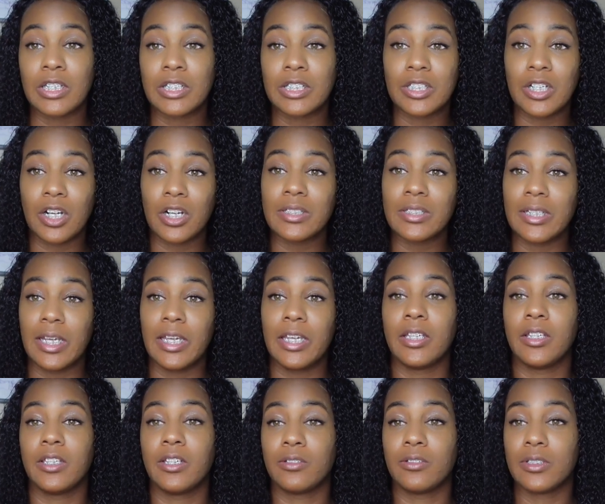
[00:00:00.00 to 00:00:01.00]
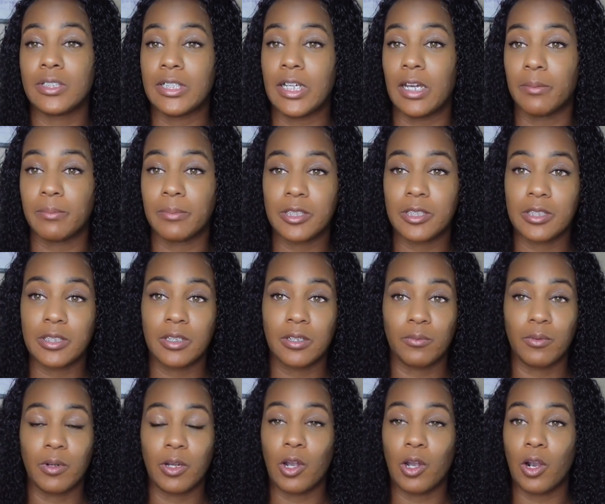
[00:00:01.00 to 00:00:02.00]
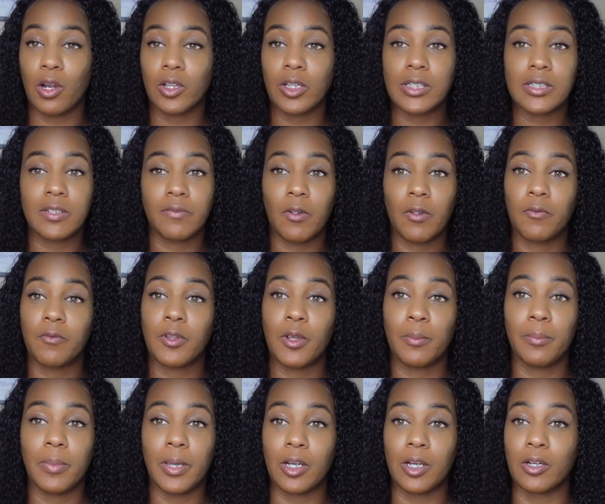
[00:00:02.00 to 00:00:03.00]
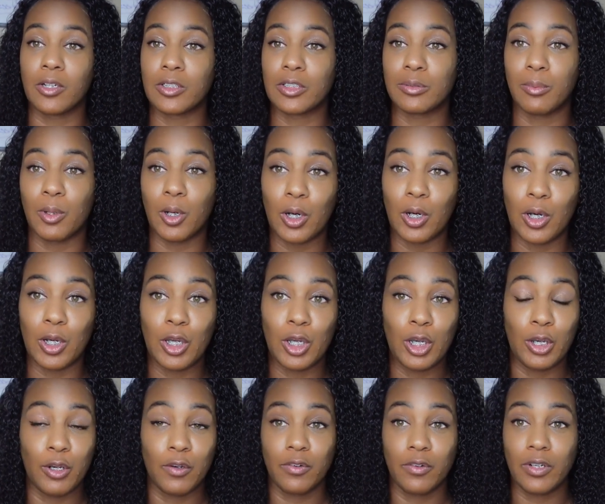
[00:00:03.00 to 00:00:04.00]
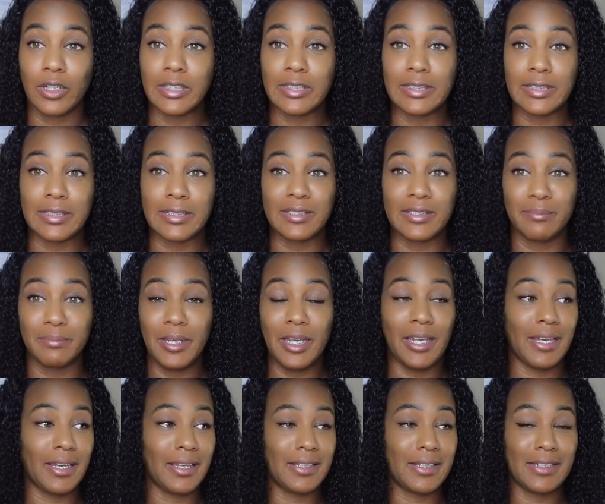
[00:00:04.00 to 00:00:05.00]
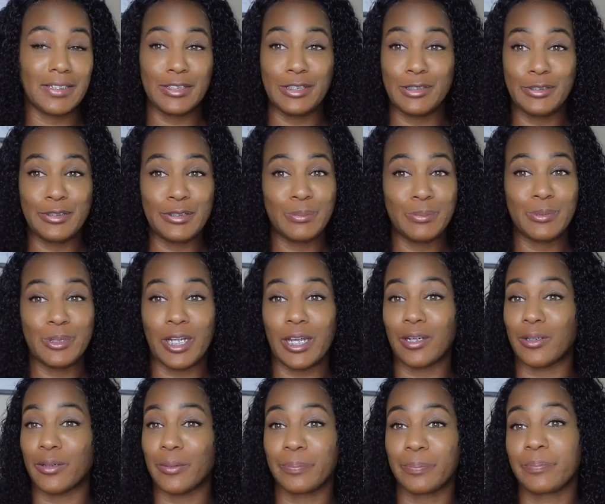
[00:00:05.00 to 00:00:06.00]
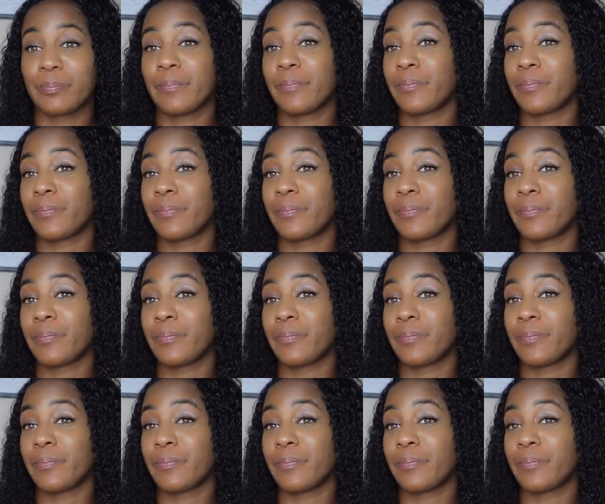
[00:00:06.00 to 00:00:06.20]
start taking those steps, regardless of if they're big or small. For instance, me, this YouTube channel,